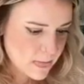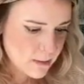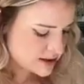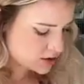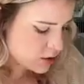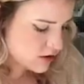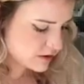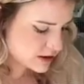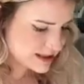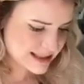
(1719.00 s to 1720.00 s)
So over
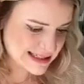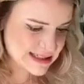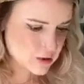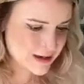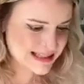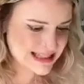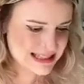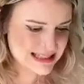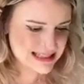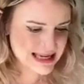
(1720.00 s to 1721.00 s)
on
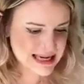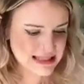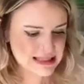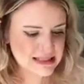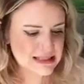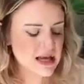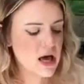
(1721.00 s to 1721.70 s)
626,